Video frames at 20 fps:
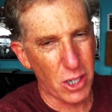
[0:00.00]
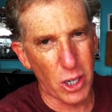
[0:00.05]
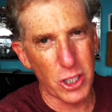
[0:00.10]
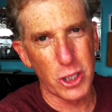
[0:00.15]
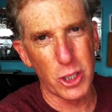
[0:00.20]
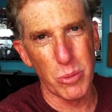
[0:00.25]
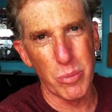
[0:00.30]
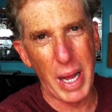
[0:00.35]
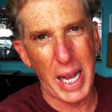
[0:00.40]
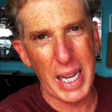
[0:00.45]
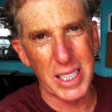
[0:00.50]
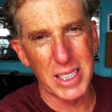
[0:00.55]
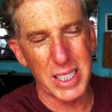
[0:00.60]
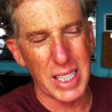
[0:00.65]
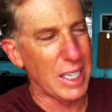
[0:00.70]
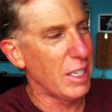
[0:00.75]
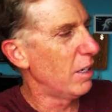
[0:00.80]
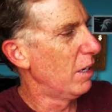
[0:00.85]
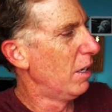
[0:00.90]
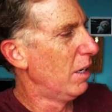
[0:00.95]
cartoon
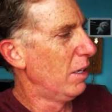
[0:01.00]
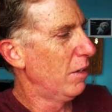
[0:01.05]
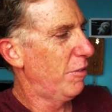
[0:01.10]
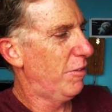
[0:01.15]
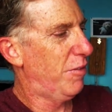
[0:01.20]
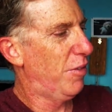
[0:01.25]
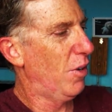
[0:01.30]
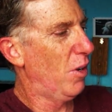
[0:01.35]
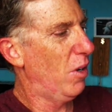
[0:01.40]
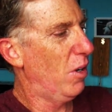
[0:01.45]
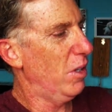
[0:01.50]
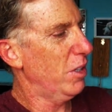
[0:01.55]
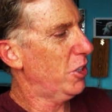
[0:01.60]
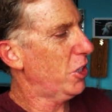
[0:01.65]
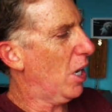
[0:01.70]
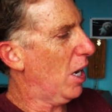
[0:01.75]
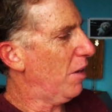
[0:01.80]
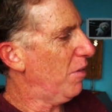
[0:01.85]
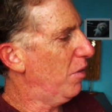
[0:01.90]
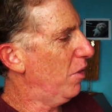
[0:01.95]
magazine, full chock